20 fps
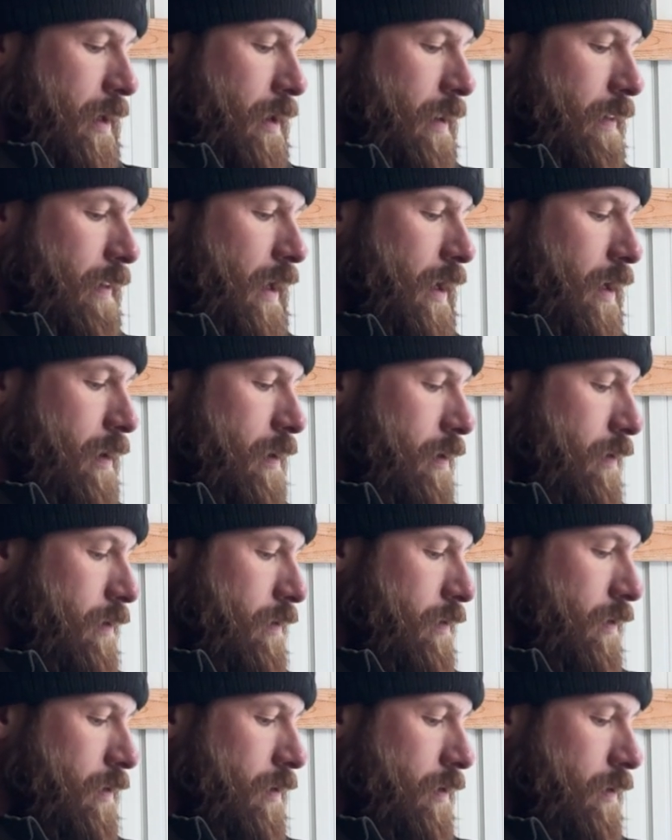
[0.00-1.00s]
And that
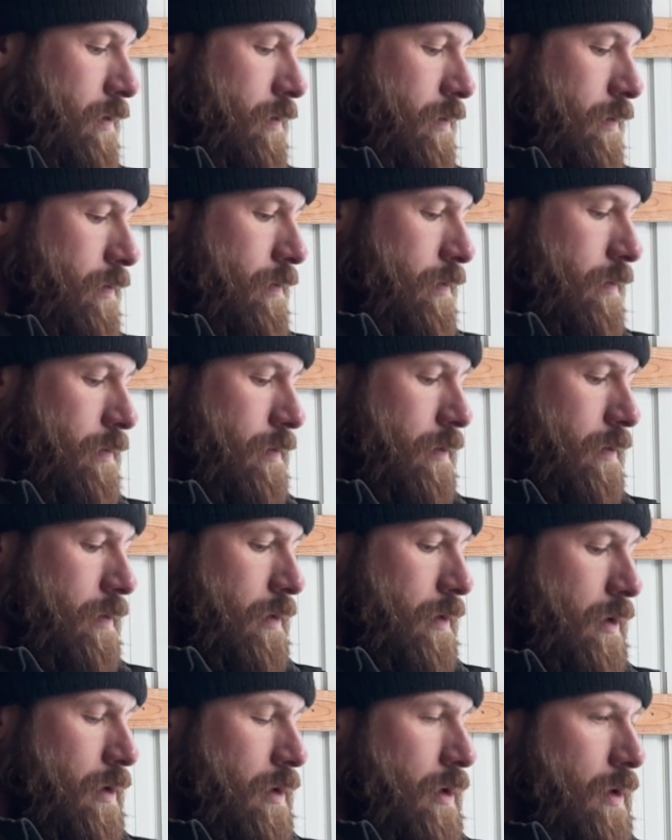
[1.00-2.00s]
is
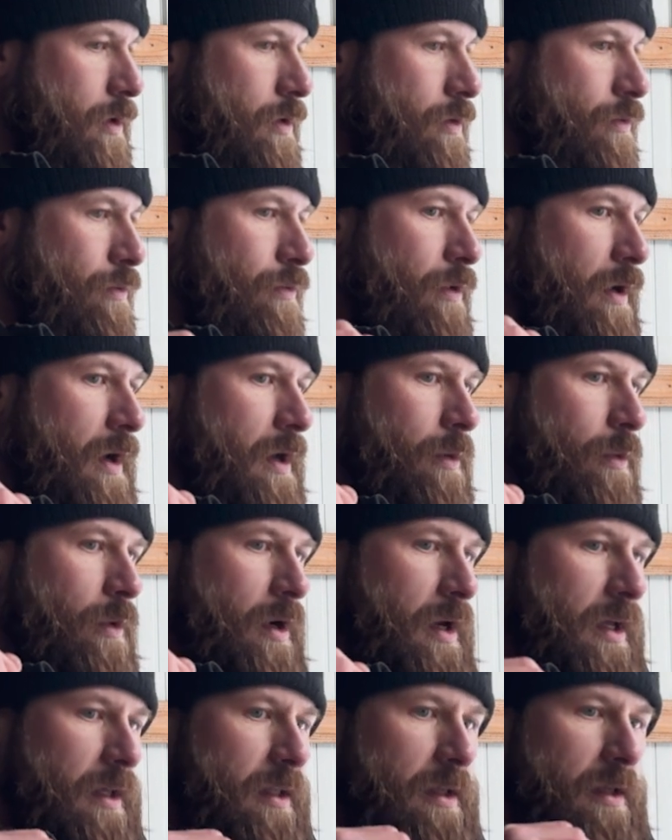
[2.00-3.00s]
right
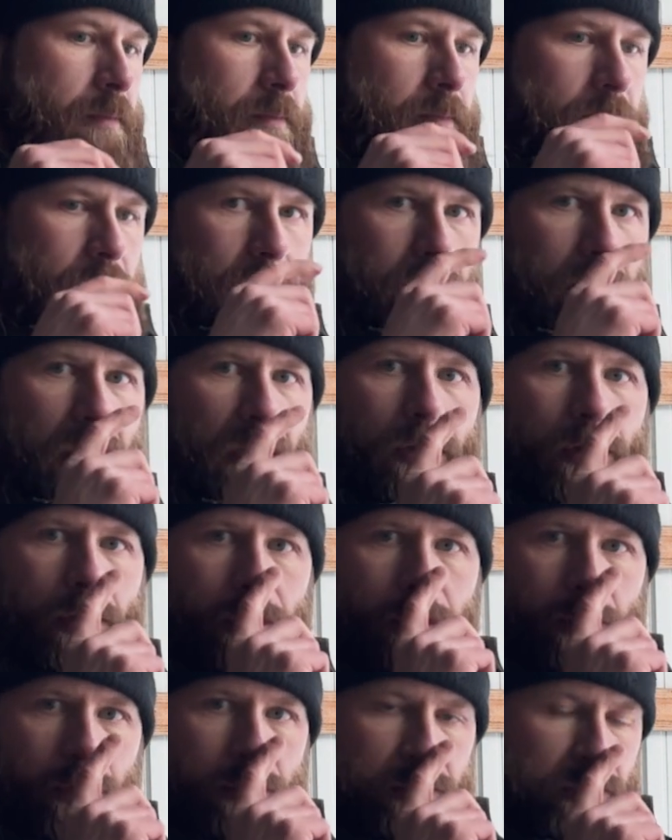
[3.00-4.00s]
when I get my
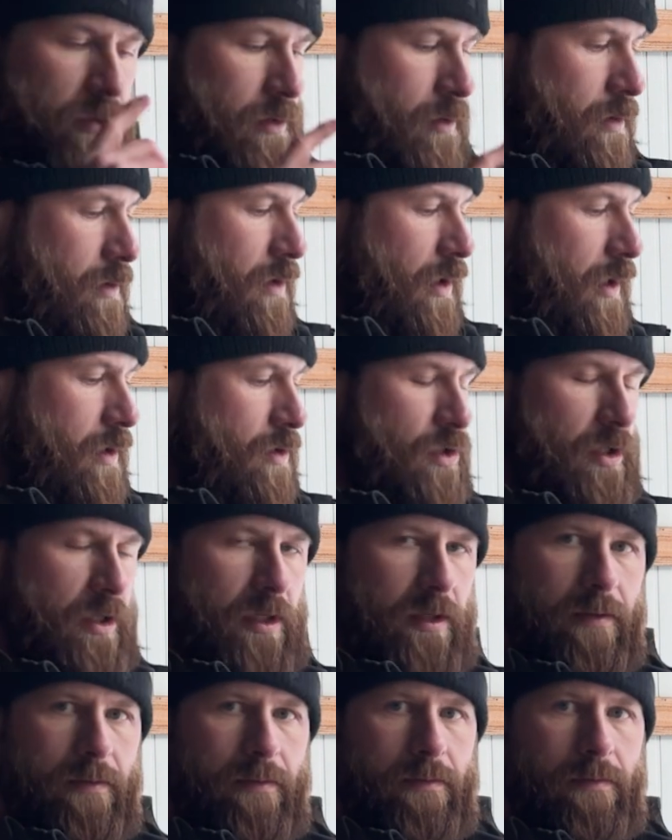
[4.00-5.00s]
nose
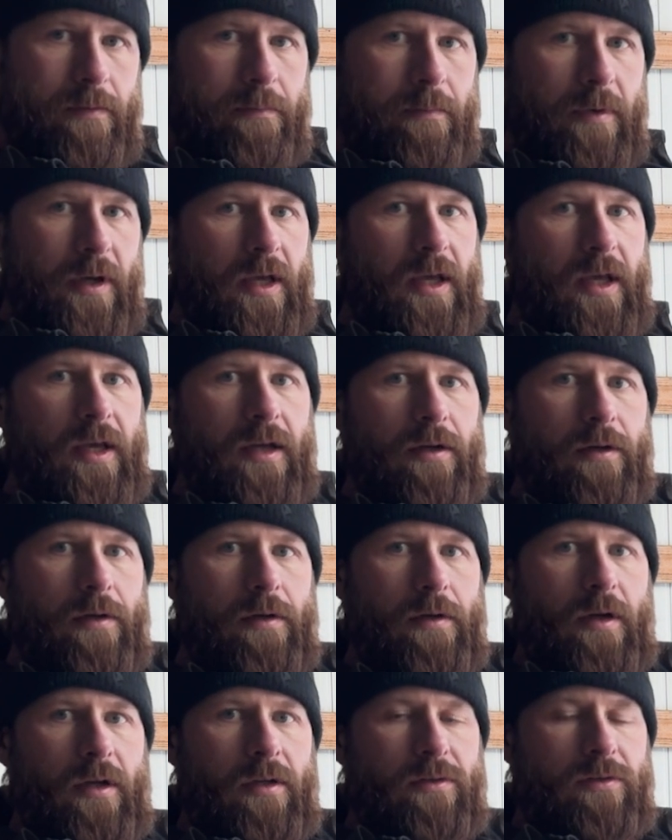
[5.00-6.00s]
touching my
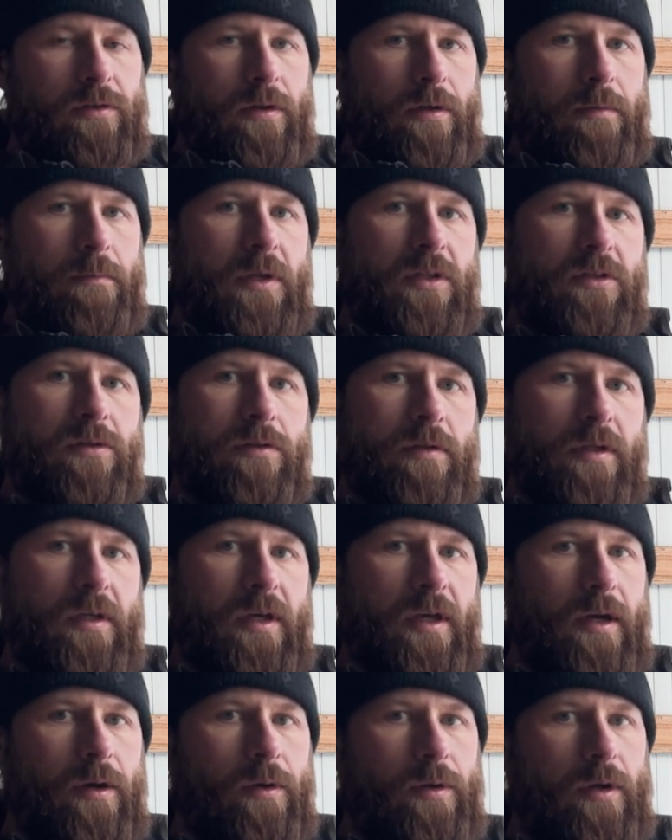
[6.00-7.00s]
anchor, I start mentally
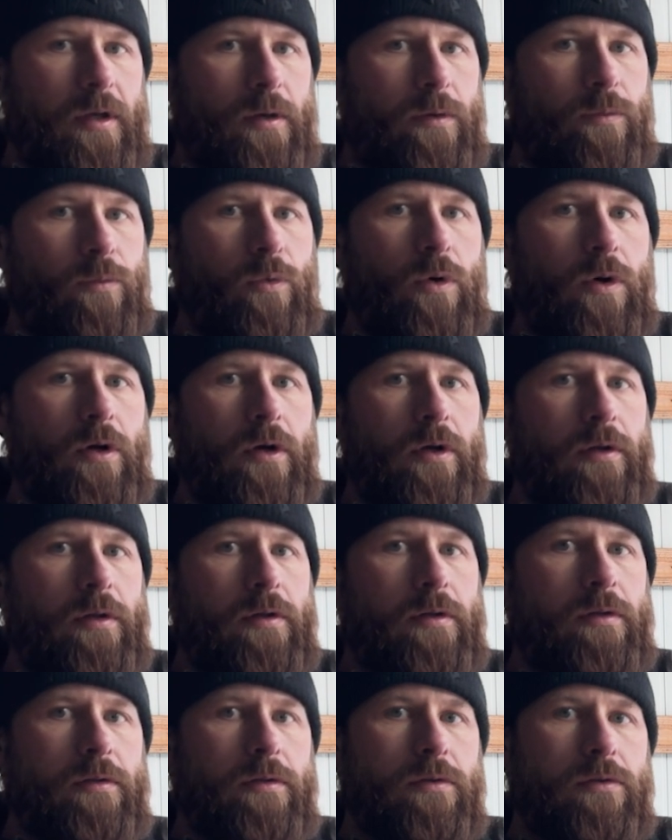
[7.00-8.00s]
counting
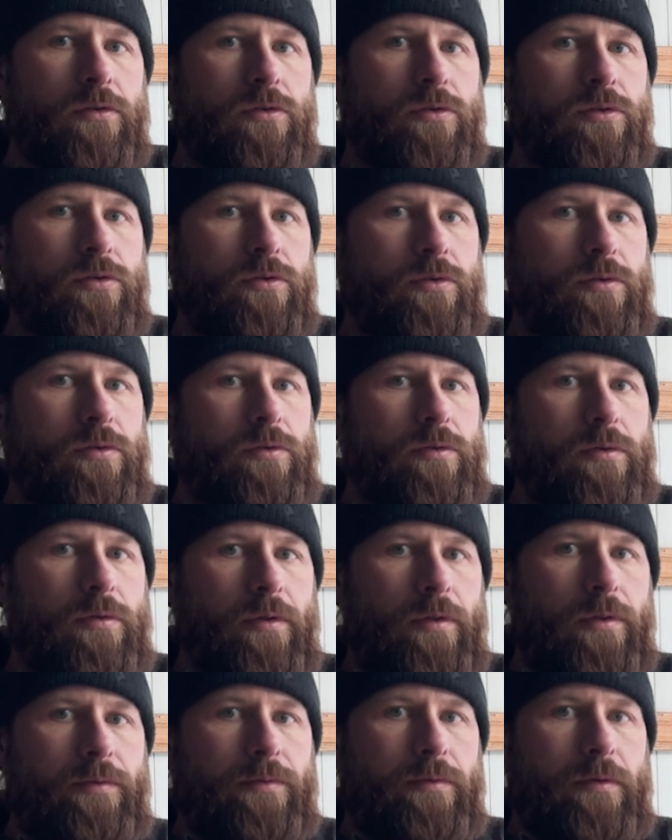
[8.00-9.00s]
1, 2,
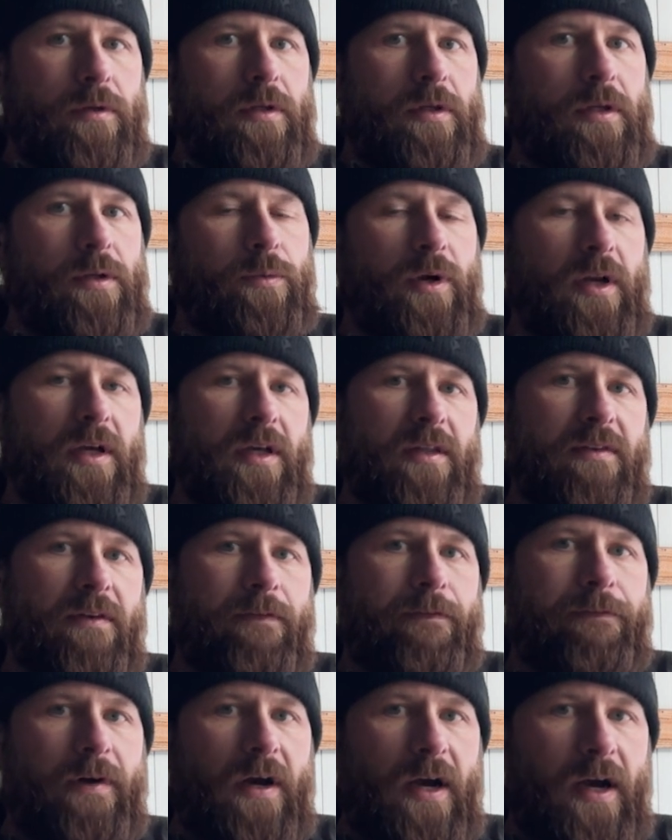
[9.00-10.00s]
3. And when I get to
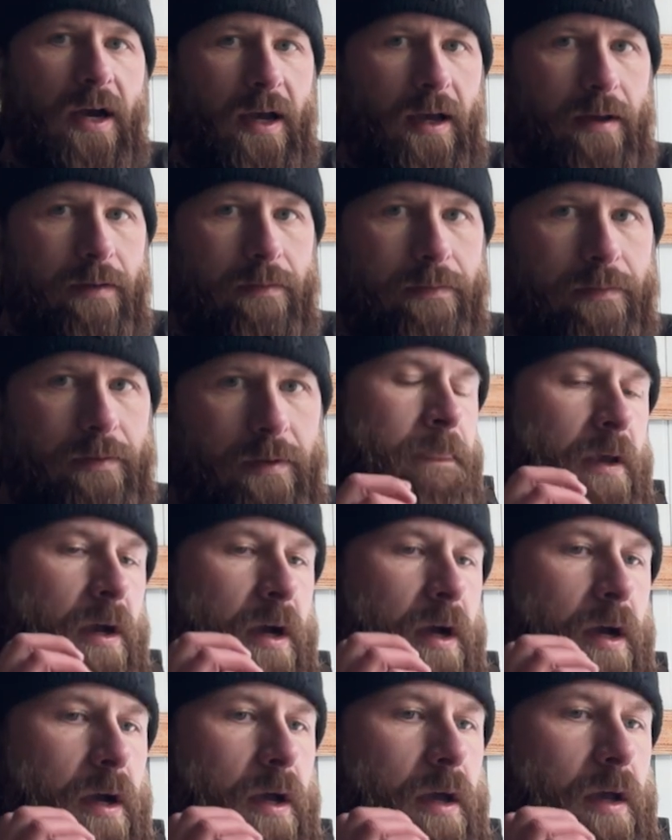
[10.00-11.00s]
5,
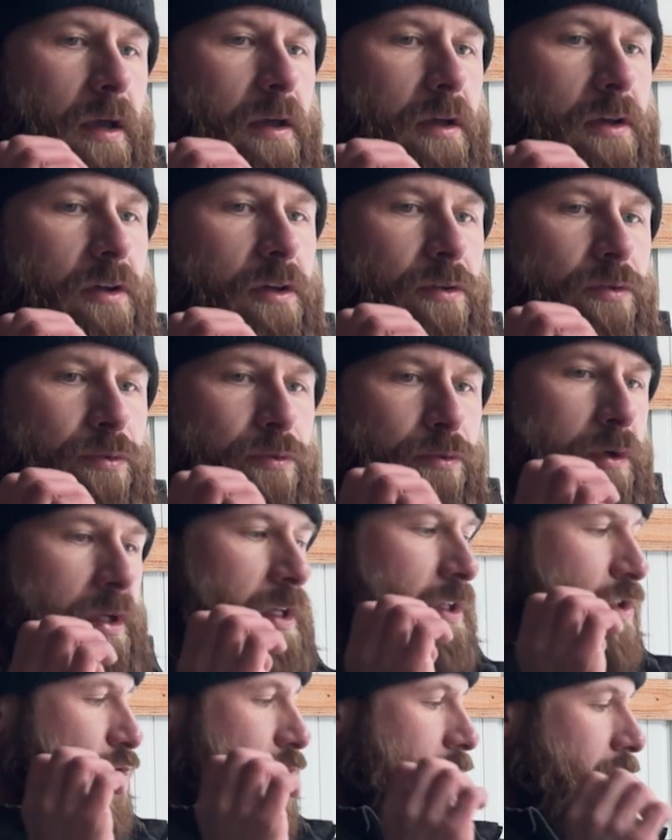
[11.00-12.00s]
I
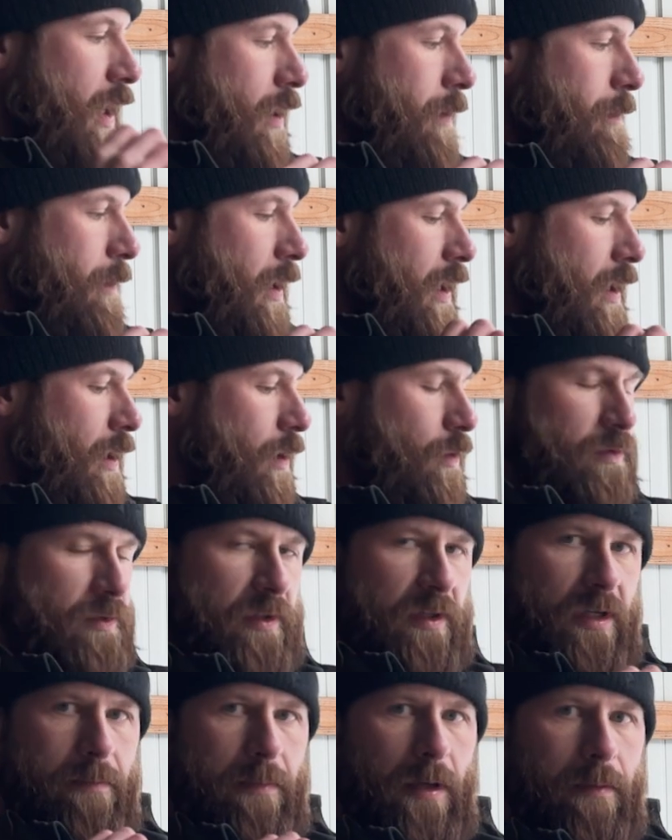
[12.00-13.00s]
recheck my
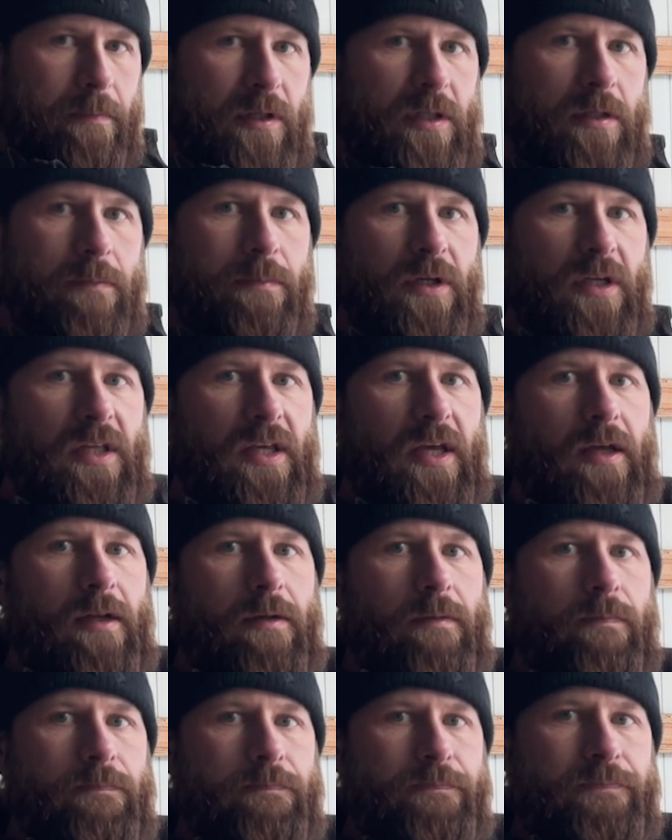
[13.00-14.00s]
housing and my peep
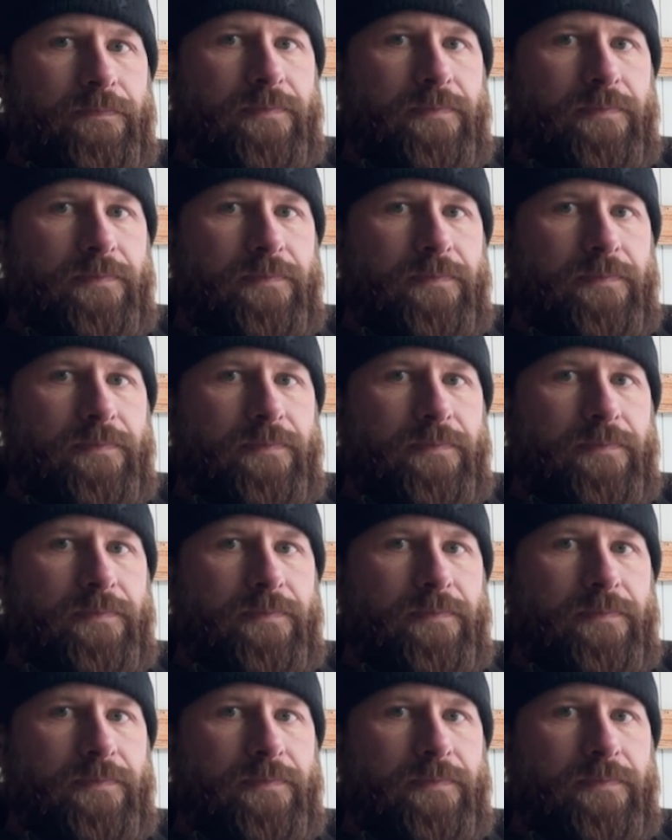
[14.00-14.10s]
again.